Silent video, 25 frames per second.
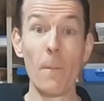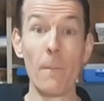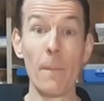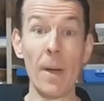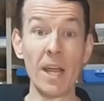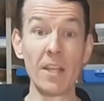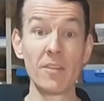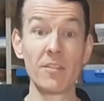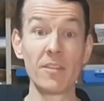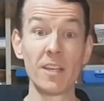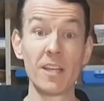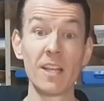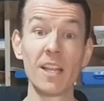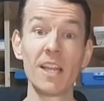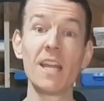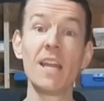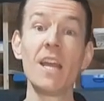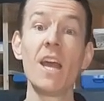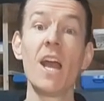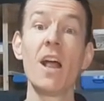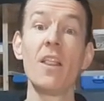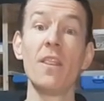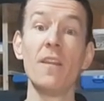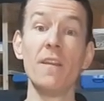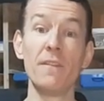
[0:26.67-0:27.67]

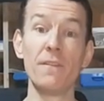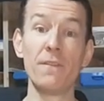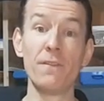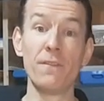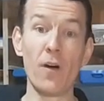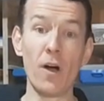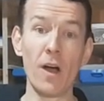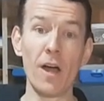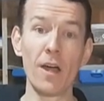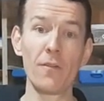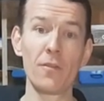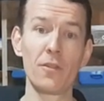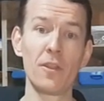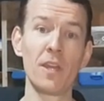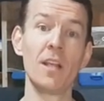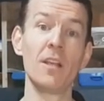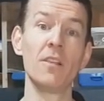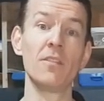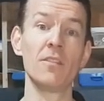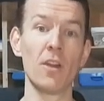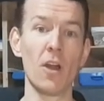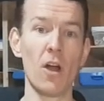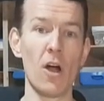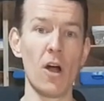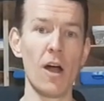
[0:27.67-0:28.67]
Basically, the five
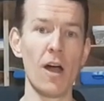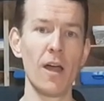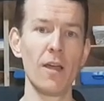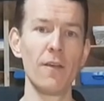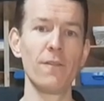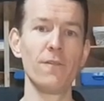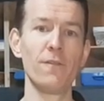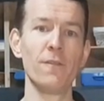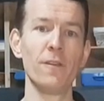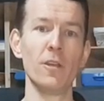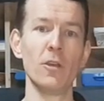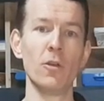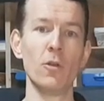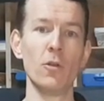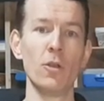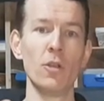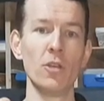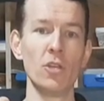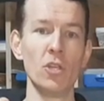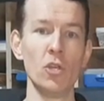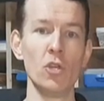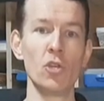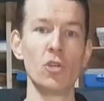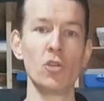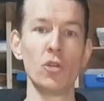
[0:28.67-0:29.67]
things that I feel
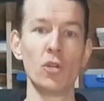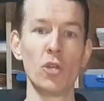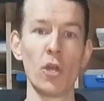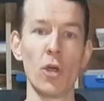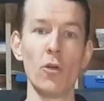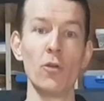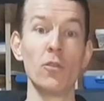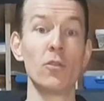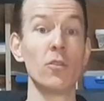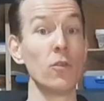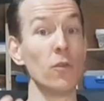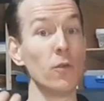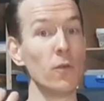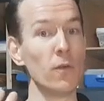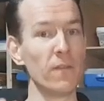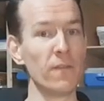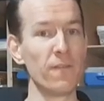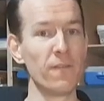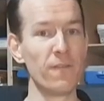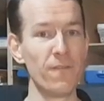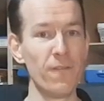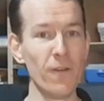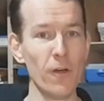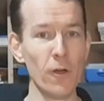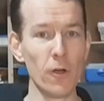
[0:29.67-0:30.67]
you should go to
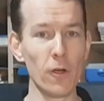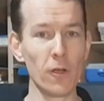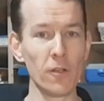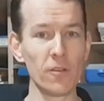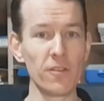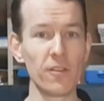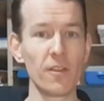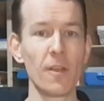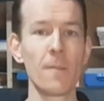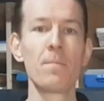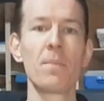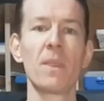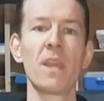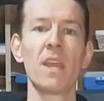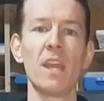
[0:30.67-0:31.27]
first